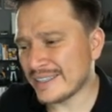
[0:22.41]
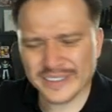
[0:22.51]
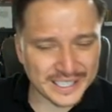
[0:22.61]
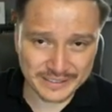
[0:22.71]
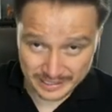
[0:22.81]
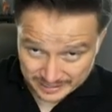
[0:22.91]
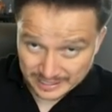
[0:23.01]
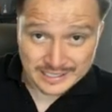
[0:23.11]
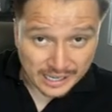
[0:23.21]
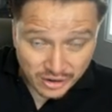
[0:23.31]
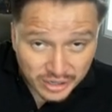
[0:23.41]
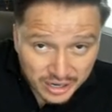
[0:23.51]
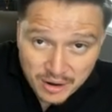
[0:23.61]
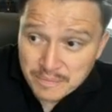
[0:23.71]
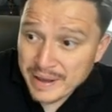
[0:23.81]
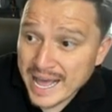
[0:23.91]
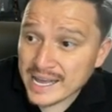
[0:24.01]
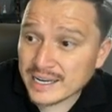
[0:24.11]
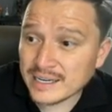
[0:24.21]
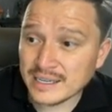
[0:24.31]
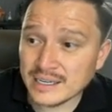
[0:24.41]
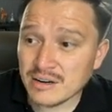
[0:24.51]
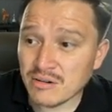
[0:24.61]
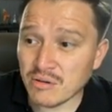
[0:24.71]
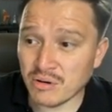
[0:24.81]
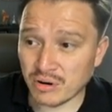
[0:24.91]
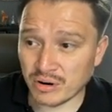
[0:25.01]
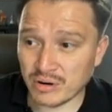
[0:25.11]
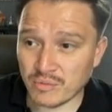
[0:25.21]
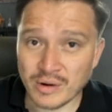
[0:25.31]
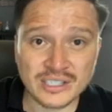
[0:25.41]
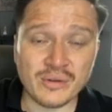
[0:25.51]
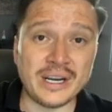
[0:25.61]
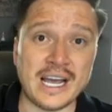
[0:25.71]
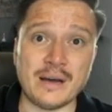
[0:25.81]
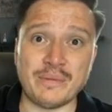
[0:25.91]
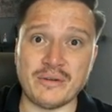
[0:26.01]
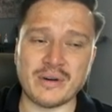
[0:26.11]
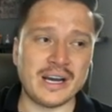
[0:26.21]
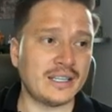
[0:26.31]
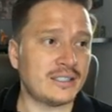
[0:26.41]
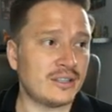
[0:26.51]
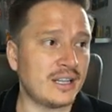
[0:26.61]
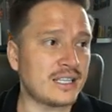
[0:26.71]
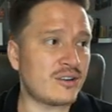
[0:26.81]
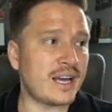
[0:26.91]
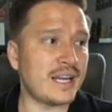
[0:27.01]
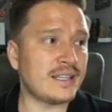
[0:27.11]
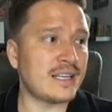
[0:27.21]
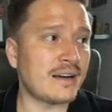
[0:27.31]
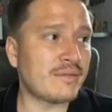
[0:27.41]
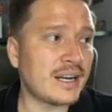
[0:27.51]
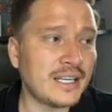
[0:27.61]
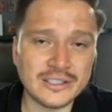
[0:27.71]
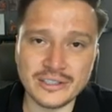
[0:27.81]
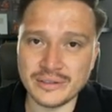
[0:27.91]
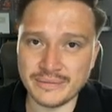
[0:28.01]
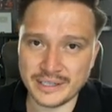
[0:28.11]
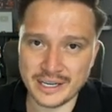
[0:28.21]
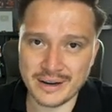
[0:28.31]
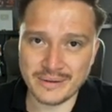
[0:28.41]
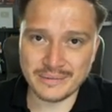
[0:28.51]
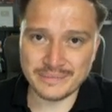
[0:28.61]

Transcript: If, if, is it gonna come back, or what's going to happen, right? So let's go ahead and dive right into the video.